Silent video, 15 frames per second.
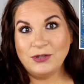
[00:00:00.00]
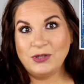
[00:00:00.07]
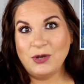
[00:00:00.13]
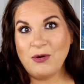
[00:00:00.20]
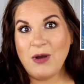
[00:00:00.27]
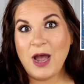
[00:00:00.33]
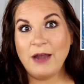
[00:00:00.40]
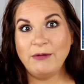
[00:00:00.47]

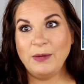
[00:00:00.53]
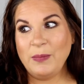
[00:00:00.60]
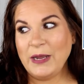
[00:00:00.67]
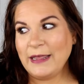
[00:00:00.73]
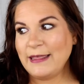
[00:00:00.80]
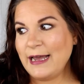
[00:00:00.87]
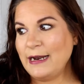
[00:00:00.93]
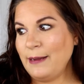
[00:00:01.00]
so I would
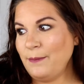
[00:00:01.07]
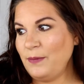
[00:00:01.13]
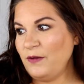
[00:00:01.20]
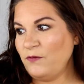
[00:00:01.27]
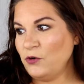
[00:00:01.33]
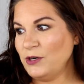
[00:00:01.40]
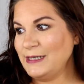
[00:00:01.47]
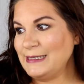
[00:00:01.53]
pick that up
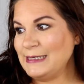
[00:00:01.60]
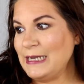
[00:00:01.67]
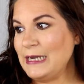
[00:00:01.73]
before it's